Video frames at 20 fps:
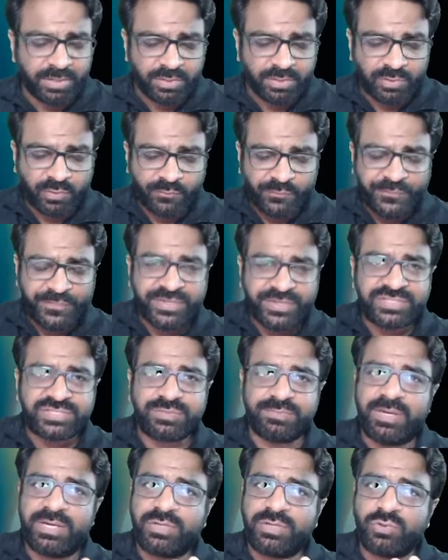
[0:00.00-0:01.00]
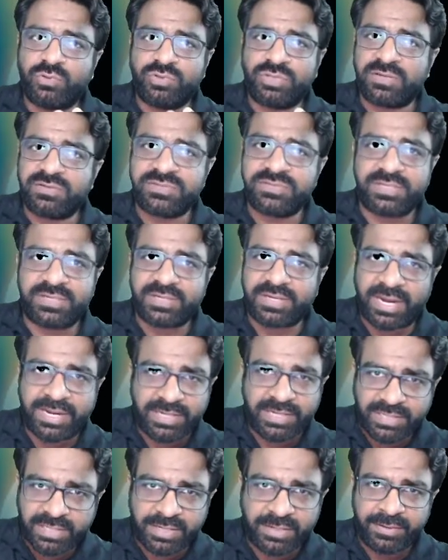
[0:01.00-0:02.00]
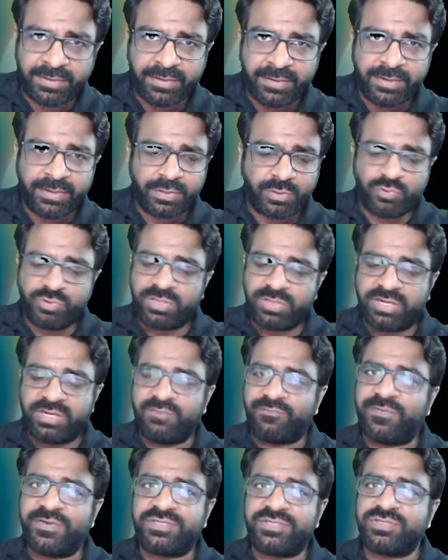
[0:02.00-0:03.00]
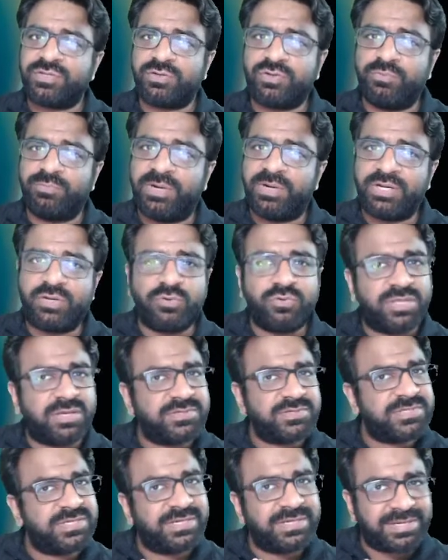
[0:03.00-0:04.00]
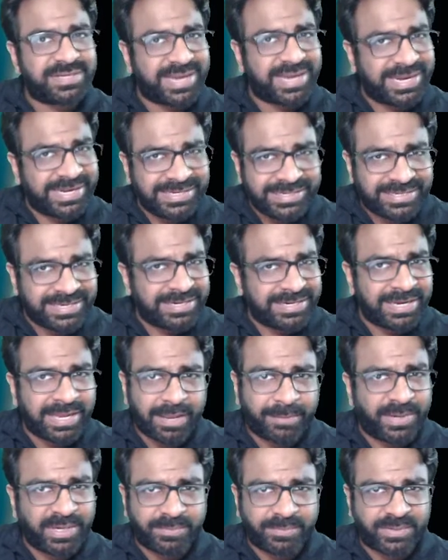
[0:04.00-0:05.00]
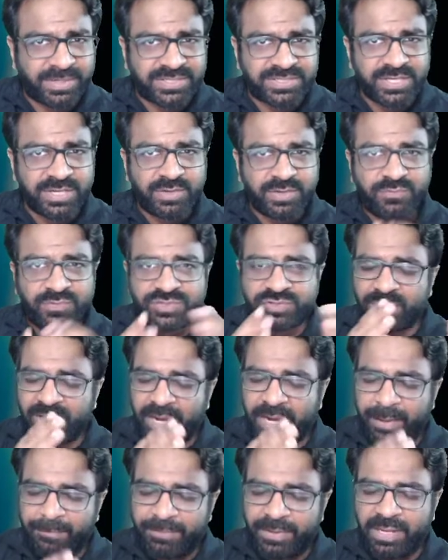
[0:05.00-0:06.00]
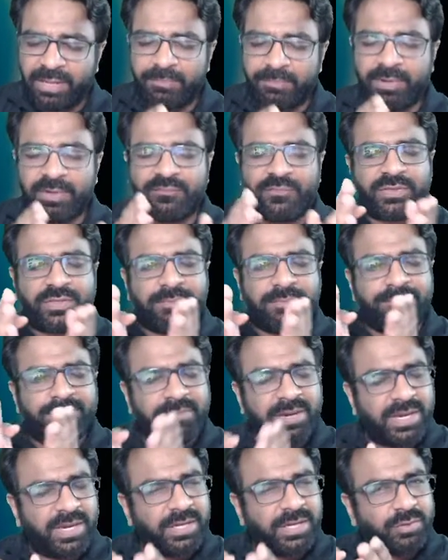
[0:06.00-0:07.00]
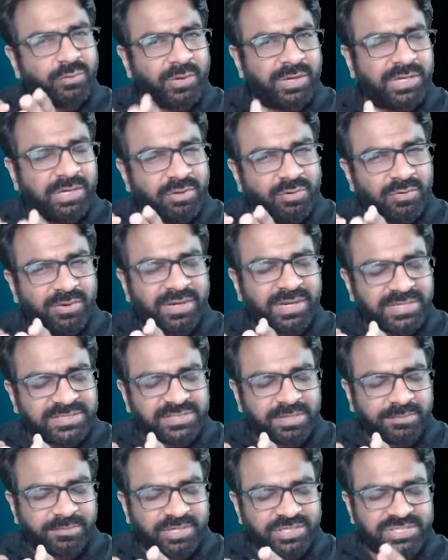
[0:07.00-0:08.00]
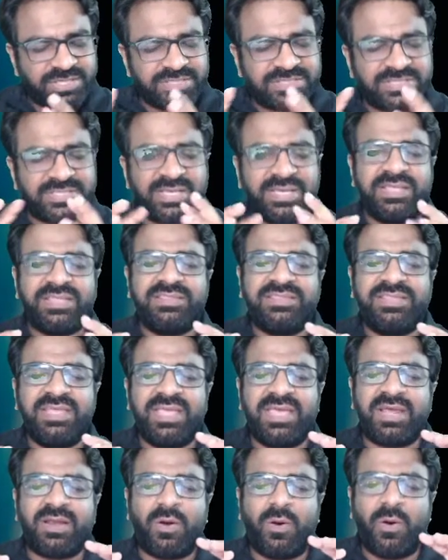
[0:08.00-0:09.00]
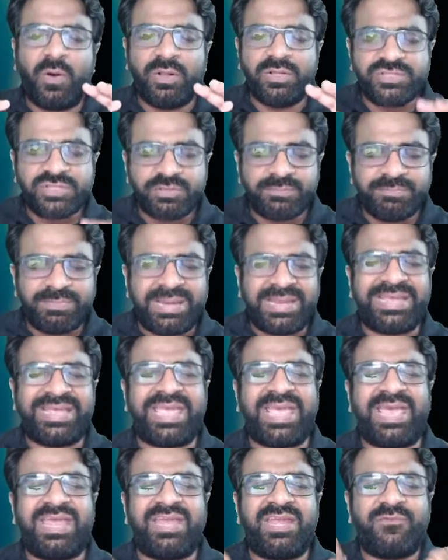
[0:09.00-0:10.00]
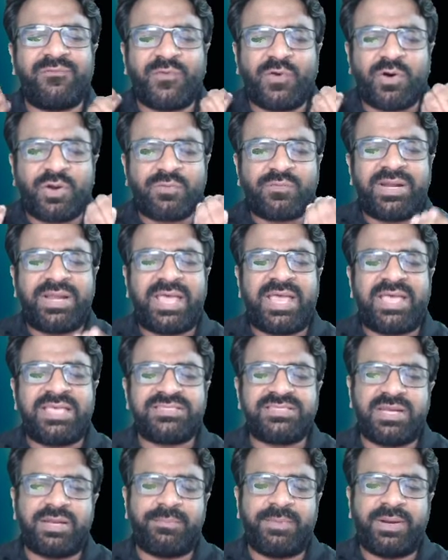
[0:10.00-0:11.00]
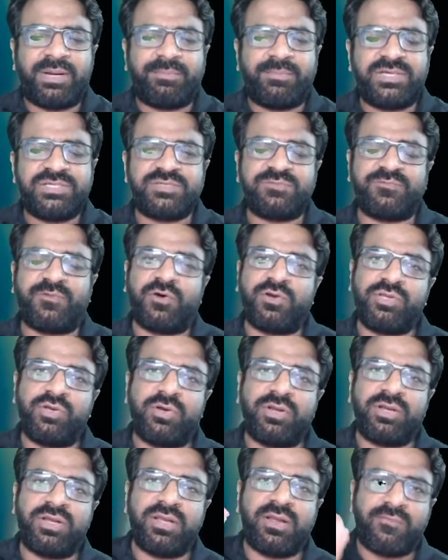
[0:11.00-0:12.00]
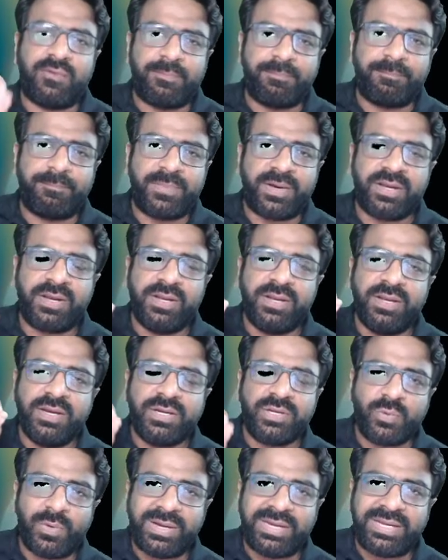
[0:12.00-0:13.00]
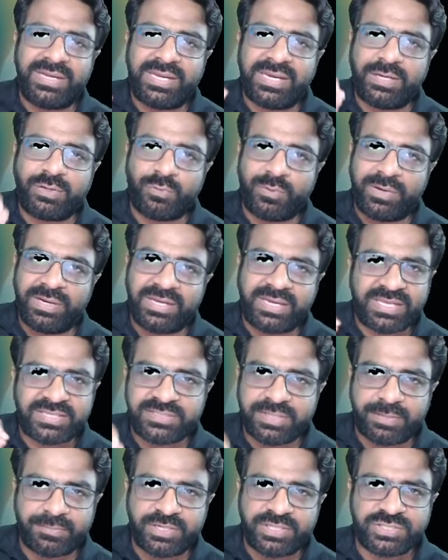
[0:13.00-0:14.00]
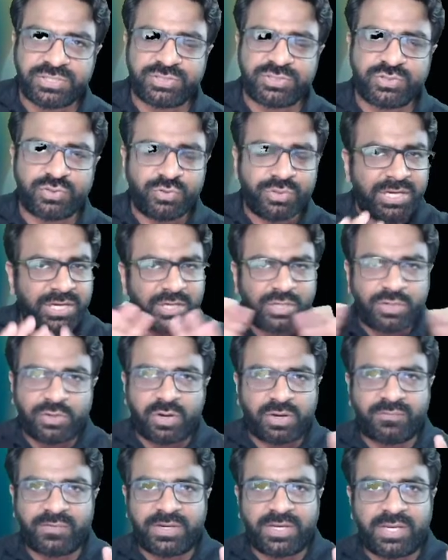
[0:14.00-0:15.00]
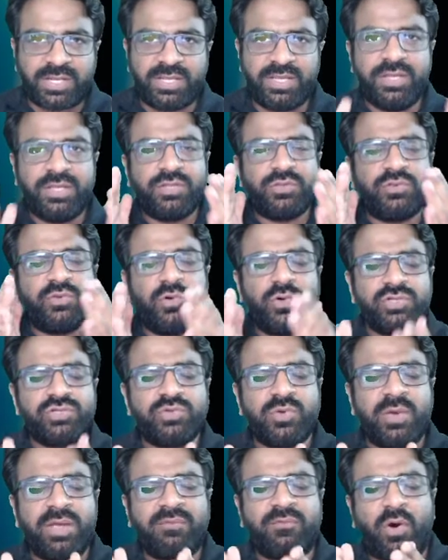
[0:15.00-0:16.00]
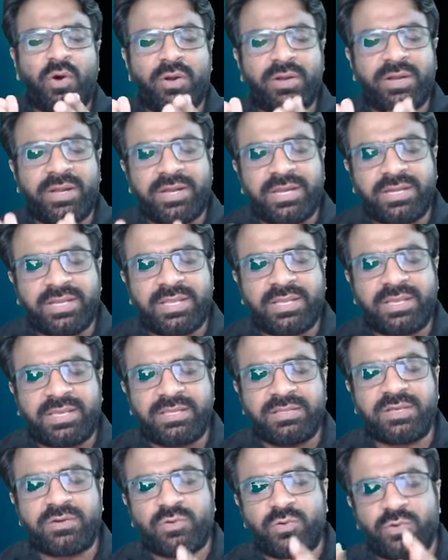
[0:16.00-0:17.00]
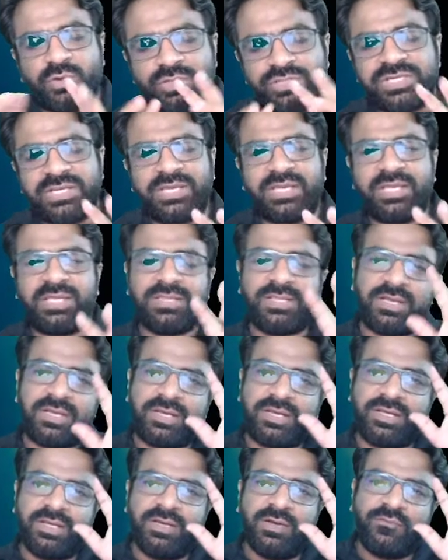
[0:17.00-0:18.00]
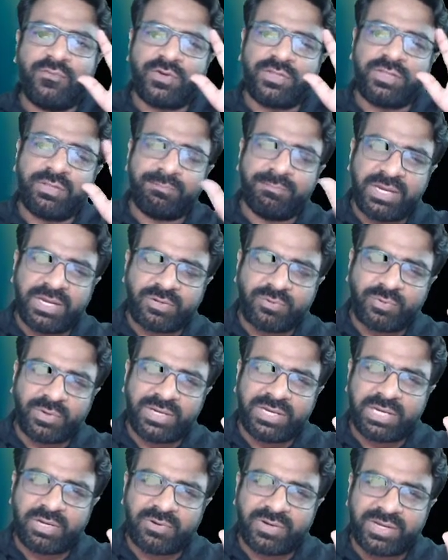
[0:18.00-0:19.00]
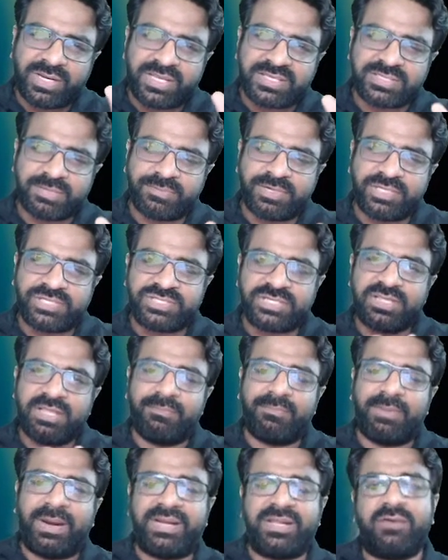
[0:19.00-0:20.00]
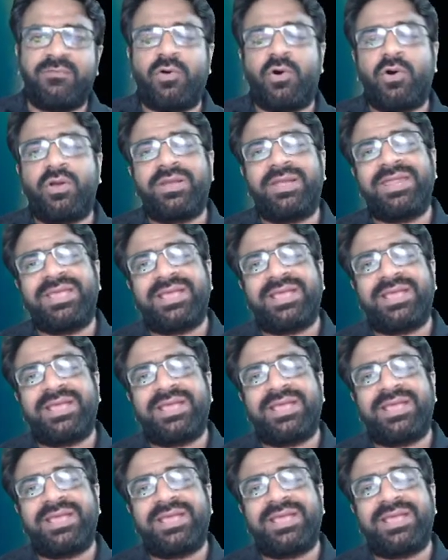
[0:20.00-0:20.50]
So 1st May 2019 to 31st October 2019 amendments which were applicable for the May 2020 examinations, they are also being carried forward as an amendments for your November 2020 examination. So need not worry. Those who have already taken the coaching for the May 2020 examination, they might have already